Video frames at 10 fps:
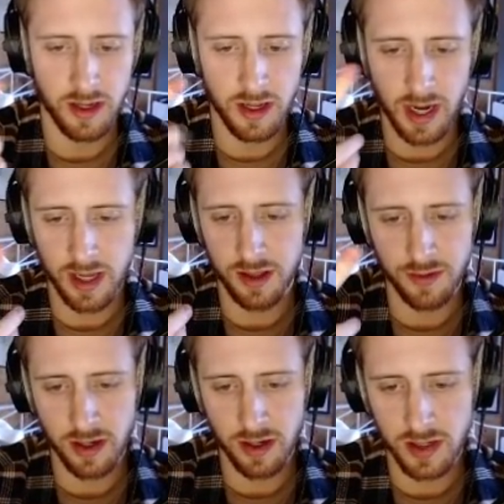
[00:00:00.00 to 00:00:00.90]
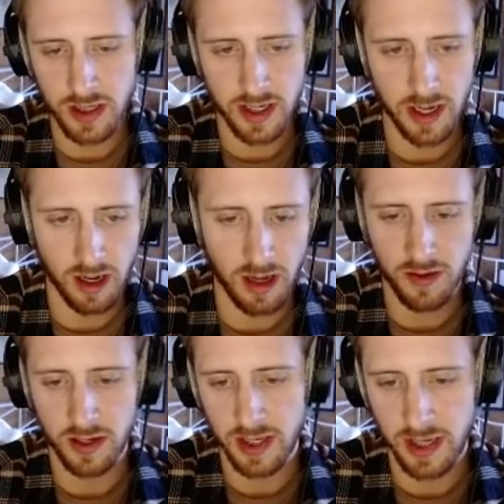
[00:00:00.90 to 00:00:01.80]
and 3, obviously stay alive
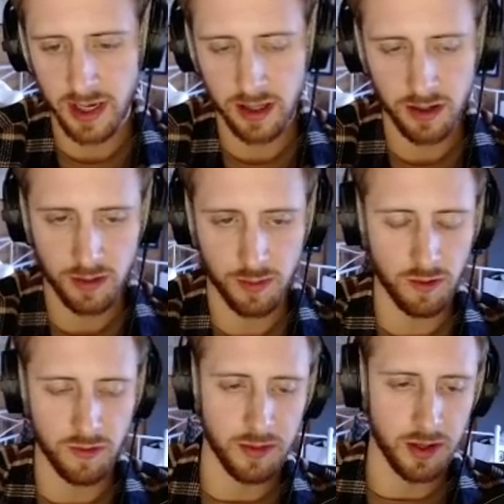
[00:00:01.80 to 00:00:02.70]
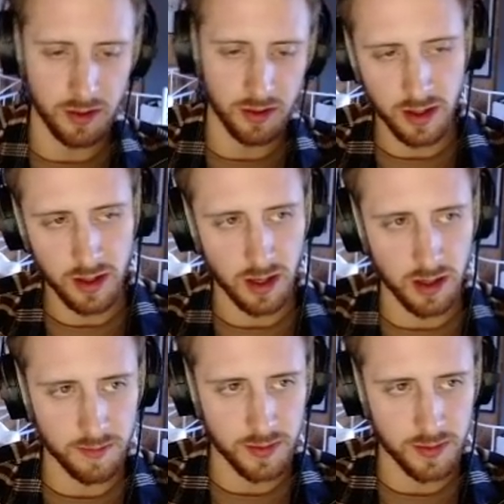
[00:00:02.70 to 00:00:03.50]
because they're getting the support from you. So